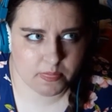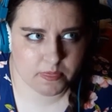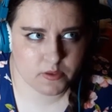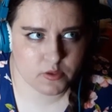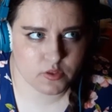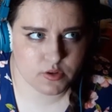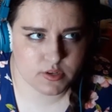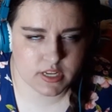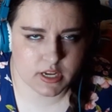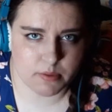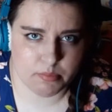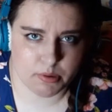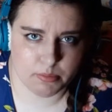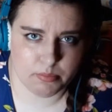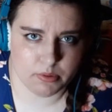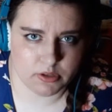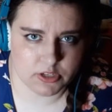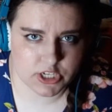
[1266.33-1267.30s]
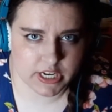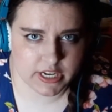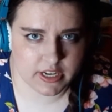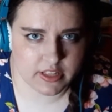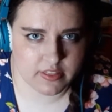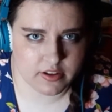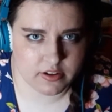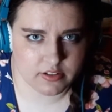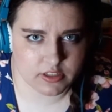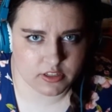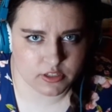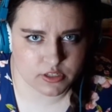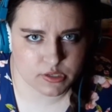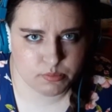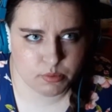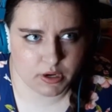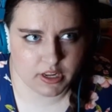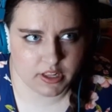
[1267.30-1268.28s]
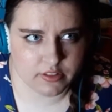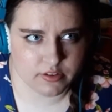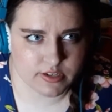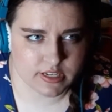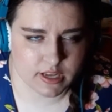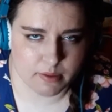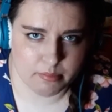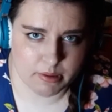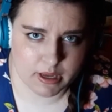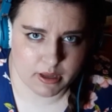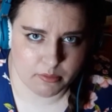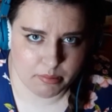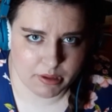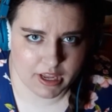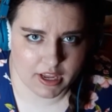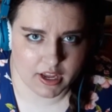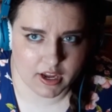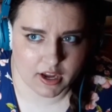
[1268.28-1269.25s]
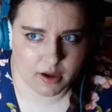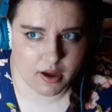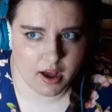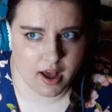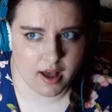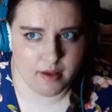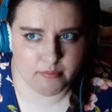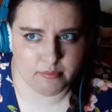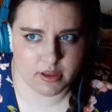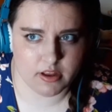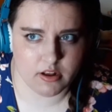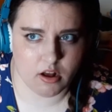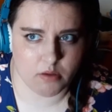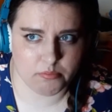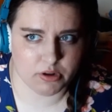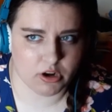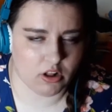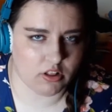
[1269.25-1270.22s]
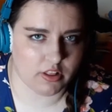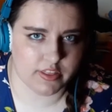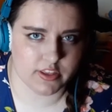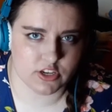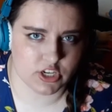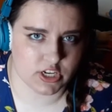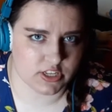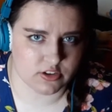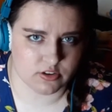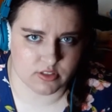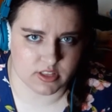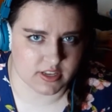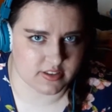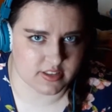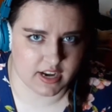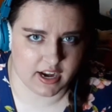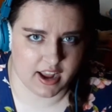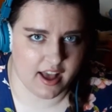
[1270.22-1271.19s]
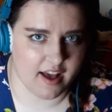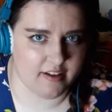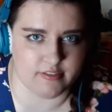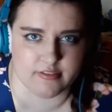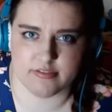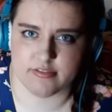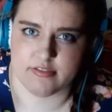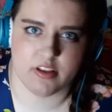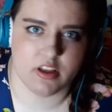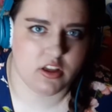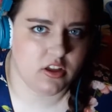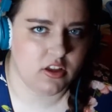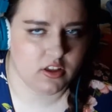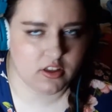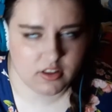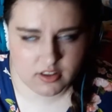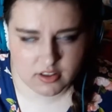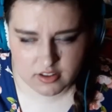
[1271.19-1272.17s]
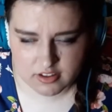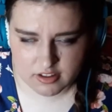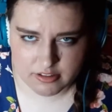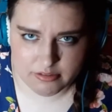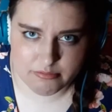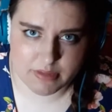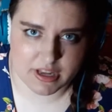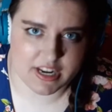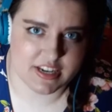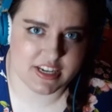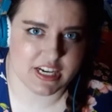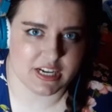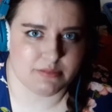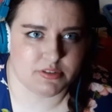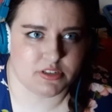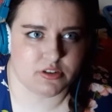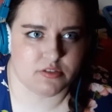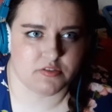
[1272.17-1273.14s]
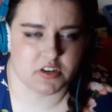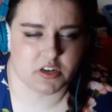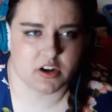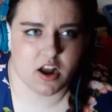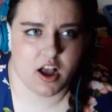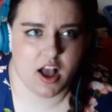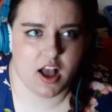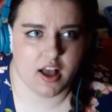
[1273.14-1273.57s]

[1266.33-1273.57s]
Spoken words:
So there's like a purple shade in there that looks pretty. There's like a pale pink. But all of these shades are things that I have many times over.